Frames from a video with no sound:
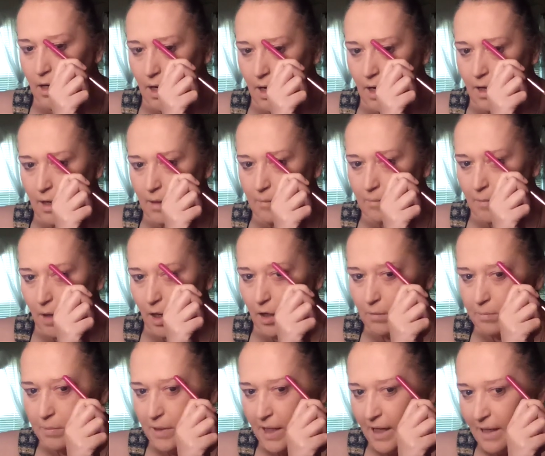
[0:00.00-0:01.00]
um,
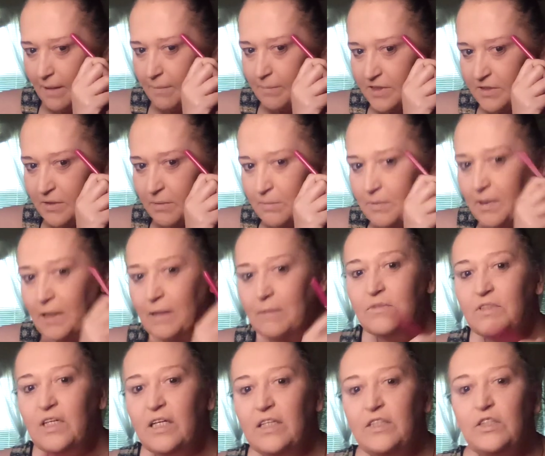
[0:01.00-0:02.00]
are black, but
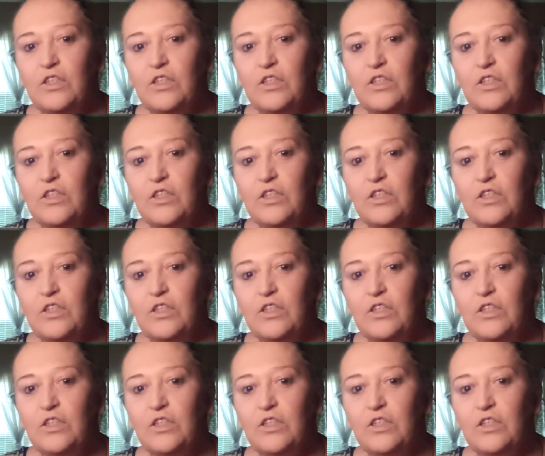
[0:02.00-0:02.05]
sometimes they